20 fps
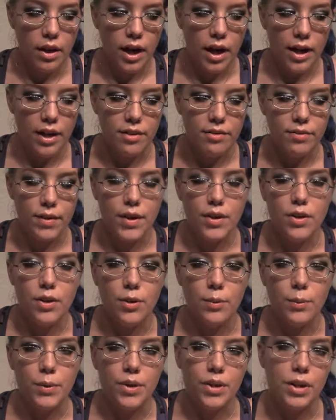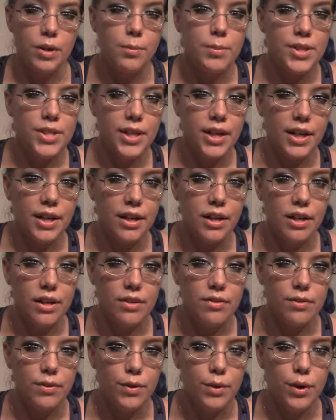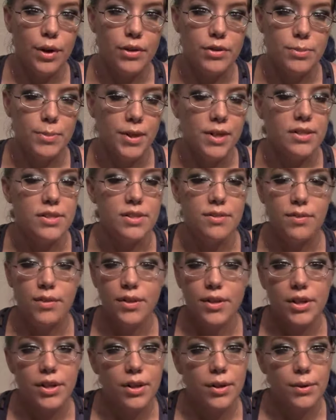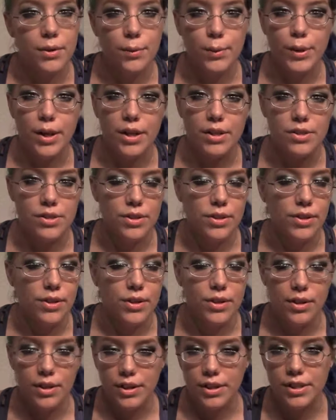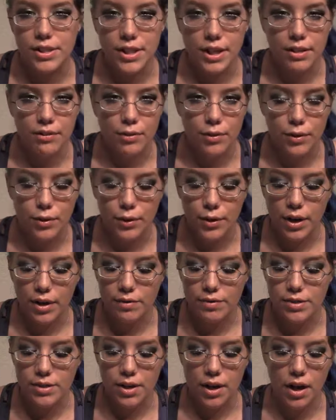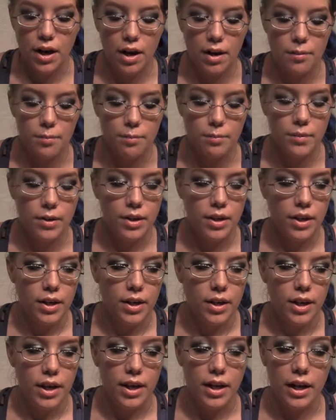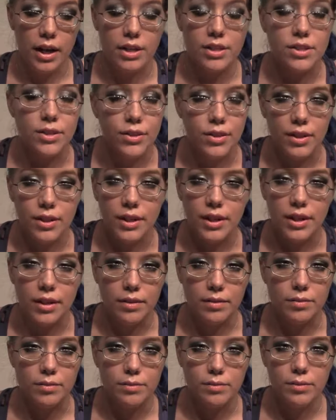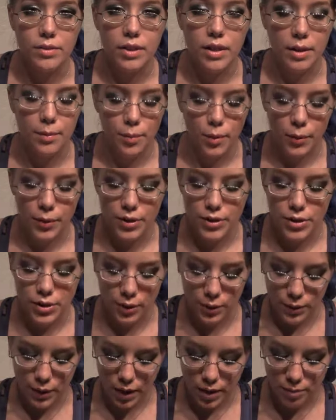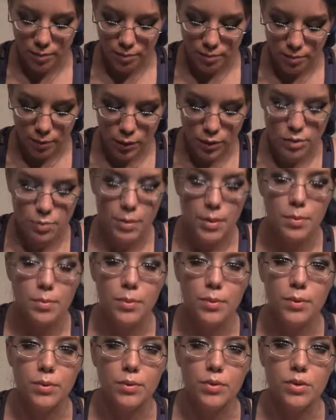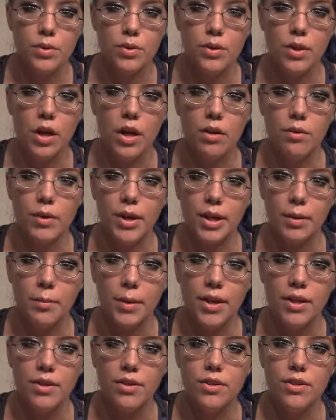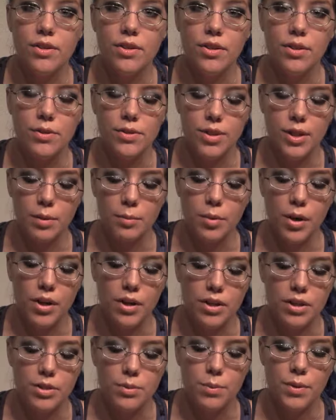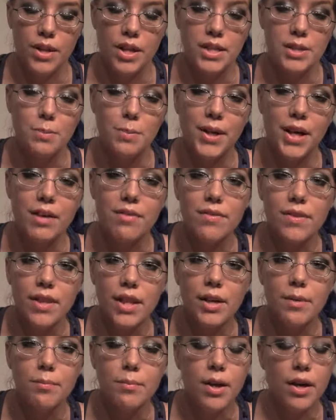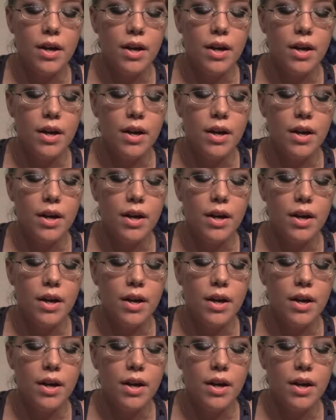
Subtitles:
at a venue where you're going to be taking a lot of photographs, because if you're going to go to a concert, you're going to take photographs. And I certainly am going to. Most people do not recommend using products with SPF in them.